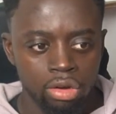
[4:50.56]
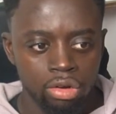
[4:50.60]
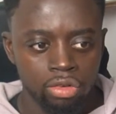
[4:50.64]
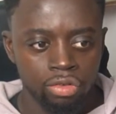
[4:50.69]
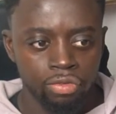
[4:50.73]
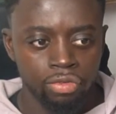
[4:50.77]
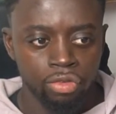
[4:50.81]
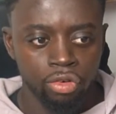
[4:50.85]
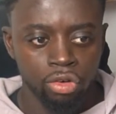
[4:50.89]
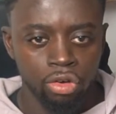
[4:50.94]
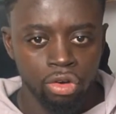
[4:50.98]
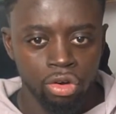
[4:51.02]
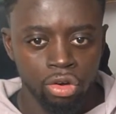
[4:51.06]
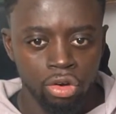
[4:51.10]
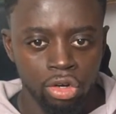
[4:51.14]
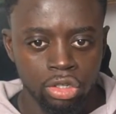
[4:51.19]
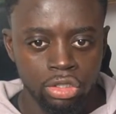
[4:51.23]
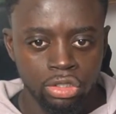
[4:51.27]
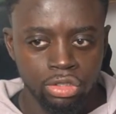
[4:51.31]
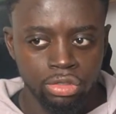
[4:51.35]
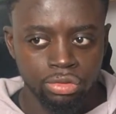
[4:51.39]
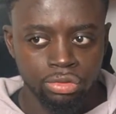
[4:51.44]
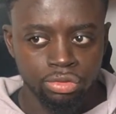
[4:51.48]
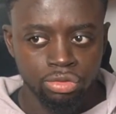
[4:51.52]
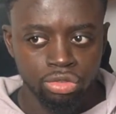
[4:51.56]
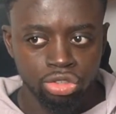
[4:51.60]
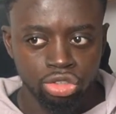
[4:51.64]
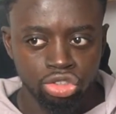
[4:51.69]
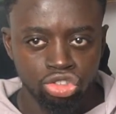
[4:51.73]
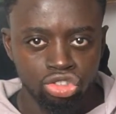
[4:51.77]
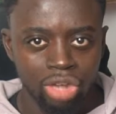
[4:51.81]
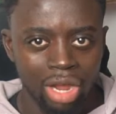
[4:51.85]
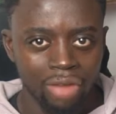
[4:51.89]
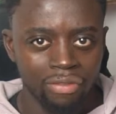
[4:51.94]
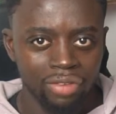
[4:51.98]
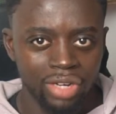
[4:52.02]
for
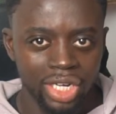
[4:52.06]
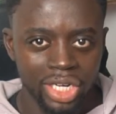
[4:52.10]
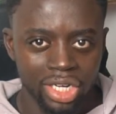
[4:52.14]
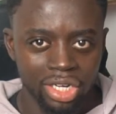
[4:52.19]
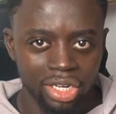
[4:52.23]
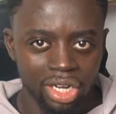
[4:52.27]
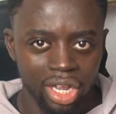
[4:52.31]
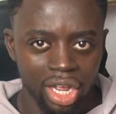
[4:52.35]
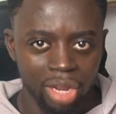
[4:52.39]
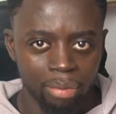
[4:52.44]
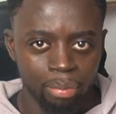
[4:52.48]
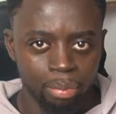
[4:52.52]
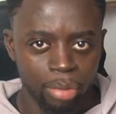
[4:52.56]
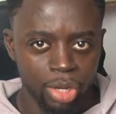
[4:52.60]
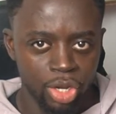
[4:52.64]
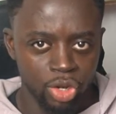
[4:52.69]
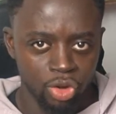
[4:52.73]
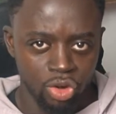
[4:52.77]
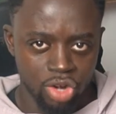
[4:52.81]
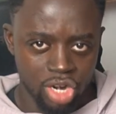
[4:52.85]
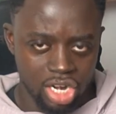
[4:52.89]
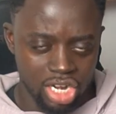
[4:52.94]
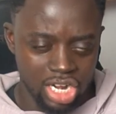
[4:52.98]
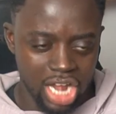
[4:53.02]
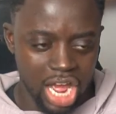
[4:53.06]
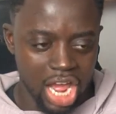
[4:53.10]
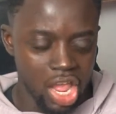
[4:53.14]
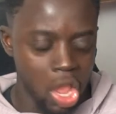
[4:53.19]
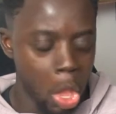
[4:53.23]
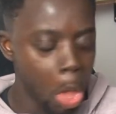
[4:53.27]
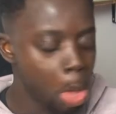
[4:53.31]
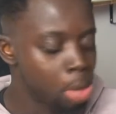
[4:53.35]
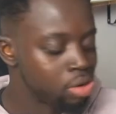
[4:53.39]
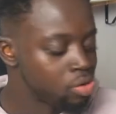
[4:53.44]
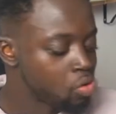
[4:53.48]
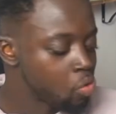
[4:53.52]
traveling and being on a
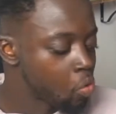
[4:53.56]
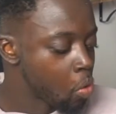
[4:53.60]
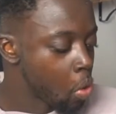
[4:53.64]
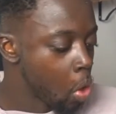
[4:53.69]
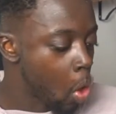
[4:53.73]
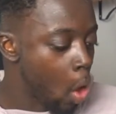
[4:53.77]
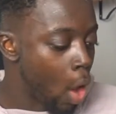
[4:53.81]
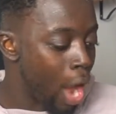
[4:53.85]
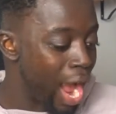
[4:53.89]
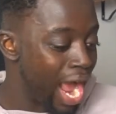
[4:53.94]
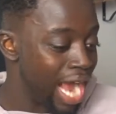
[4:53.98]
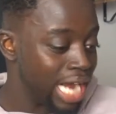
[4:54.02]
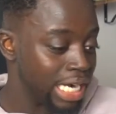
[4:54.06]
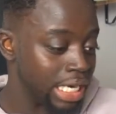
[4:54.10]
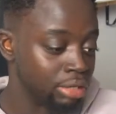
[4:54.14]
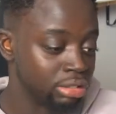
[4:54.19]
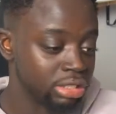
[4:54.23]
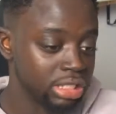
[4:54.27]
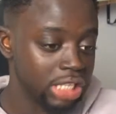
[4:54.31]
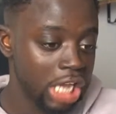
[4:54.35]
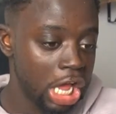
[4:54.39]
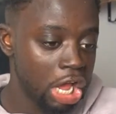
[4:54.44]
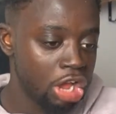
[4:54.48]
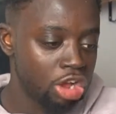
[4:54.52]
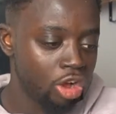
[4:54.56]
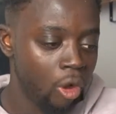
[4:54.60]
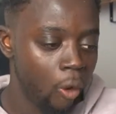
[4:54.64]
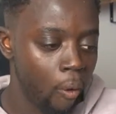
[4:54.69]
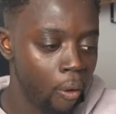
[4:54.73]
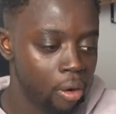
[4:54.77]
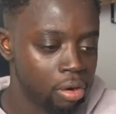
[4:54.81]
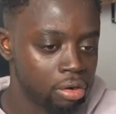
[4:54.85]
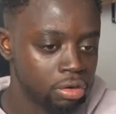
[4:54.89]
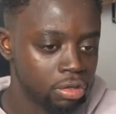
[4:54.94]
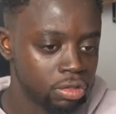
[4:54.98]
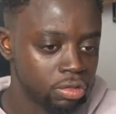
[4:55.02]
diet? And I was like,
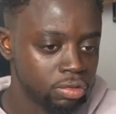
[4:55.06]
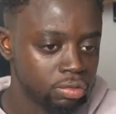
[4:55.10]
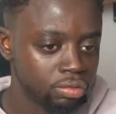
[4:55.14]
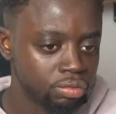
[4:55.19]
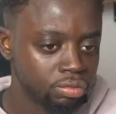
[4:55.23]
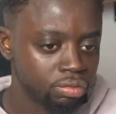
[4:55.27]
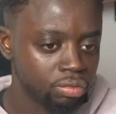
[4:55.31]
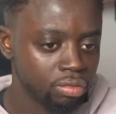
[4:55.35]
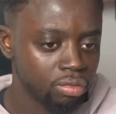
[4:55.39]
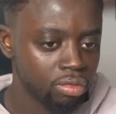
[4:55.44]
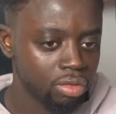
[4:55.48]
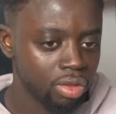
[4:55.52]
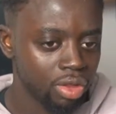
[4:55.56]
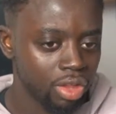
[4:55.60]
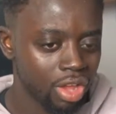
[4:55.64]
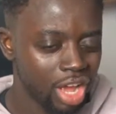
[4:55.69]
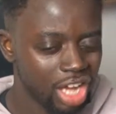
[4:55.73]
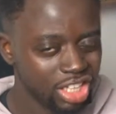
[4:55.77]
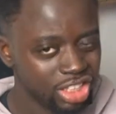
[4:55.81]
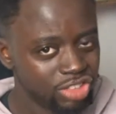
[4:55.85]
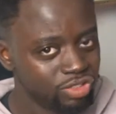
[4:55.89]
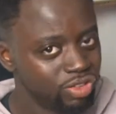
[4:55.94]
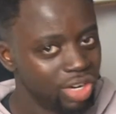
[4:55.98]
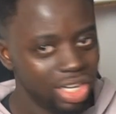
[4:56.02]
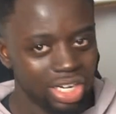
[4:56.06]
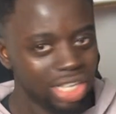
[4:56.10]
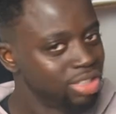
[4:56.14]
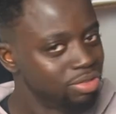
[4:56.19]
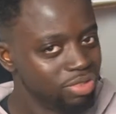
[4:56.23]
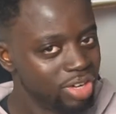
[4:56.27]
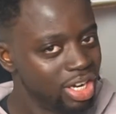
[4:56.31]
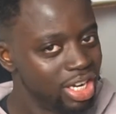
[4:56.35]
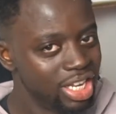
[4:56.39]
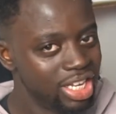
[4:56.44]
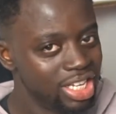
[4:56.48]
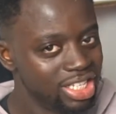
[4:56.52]
that's
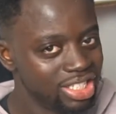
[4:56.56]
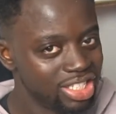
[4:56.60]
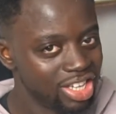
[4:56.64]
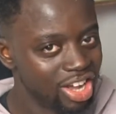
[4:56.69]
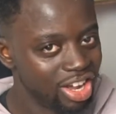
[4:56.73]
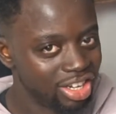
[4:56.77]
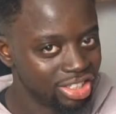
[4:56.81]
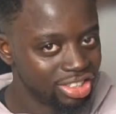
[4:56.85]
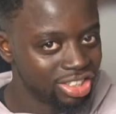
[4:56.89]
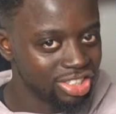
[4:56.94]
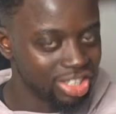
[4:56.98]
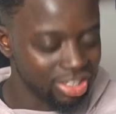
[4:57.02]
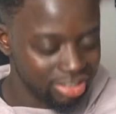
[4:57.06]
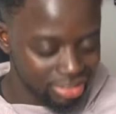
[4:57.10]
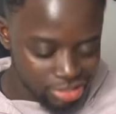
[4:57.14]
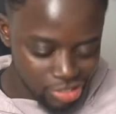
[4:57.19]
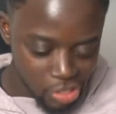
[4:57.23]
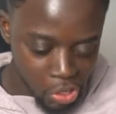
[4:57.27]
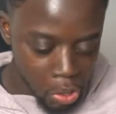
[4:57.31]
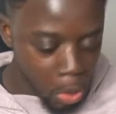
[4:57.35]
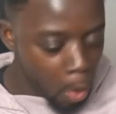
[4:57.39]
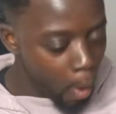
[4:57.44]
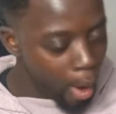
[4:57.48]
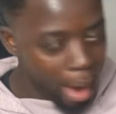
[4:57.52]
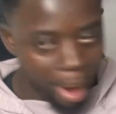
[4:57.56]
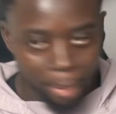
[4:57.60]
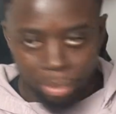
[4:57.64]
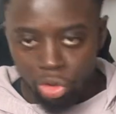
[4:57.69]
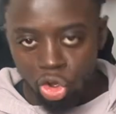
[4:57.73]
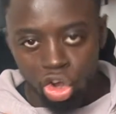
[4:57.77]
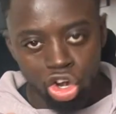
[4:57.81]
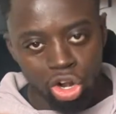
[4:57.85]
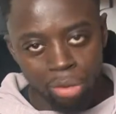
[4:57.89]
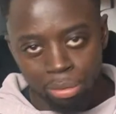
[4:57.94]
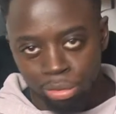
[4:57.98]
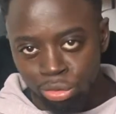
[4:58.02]
fairly easy answer. I'm
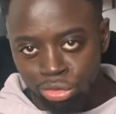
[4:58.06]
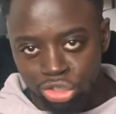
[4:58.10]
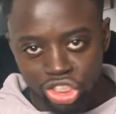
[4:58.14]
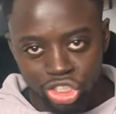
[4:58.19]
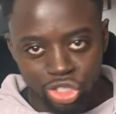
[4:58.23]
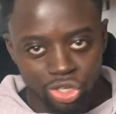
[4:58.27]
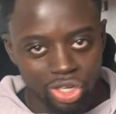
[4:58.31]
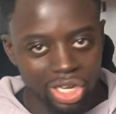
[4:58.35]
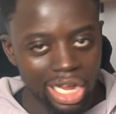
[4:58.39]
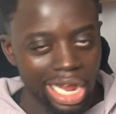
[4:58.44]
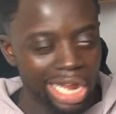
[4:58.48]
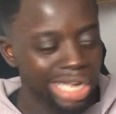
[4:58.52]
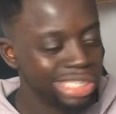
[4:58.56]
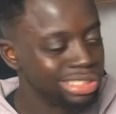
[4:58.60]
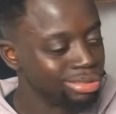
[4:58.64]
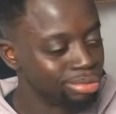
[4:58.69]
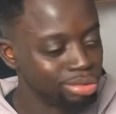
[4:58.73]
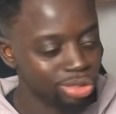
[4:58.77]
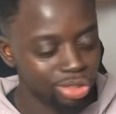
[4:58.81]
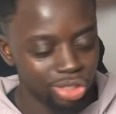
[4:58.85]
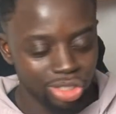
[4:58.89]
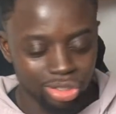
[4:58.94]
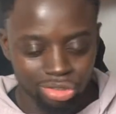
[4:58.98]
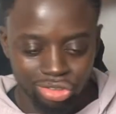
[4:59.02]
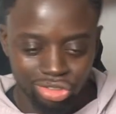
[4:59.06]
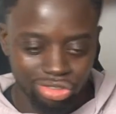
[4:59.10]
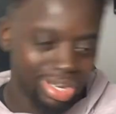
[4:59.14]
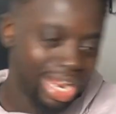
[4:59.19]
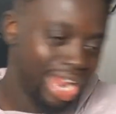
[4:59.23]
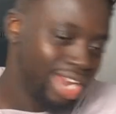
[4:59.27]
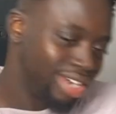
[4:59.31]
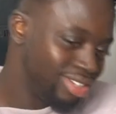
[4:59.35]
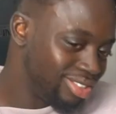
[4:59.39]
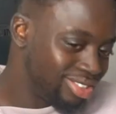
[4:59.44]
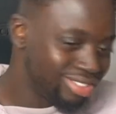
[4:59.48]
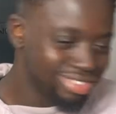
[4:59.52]
not gonna bullshit you guys. I'm not gonna
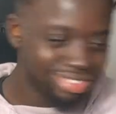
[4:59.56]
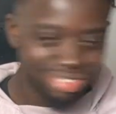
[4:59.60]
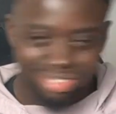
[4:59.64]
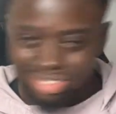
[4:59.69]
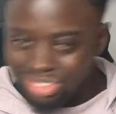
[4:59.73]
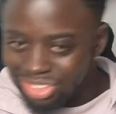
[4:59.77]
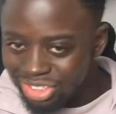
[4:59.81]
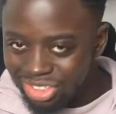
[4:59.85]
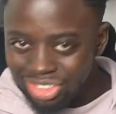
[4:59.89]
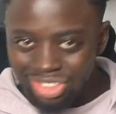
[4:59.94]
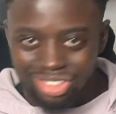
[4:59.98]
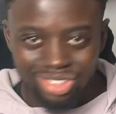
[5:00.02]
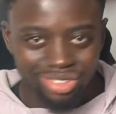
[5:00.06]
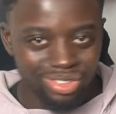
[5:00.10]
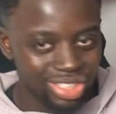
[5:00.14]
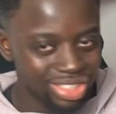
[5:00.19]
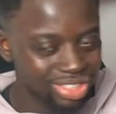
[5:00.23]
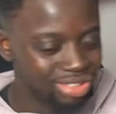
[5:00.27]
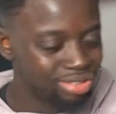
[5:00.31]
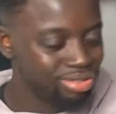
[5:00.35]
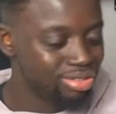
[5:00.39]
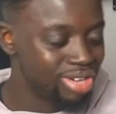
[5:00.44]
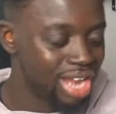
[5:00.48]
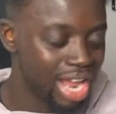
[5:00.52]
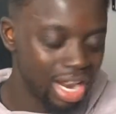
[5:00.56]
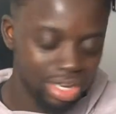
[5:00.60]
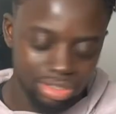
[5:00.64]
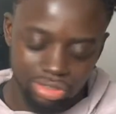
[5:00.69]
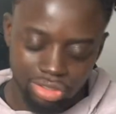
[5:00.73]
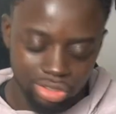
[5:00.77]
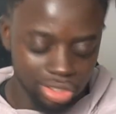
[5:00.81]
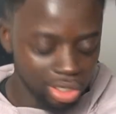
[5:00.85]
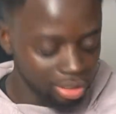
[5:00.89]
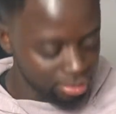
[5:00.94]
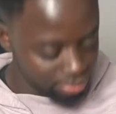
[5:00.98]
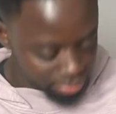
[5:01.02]
try and you do this, do that.
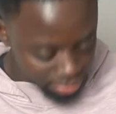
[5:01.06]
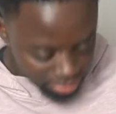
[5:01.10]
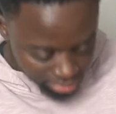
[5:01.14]
No,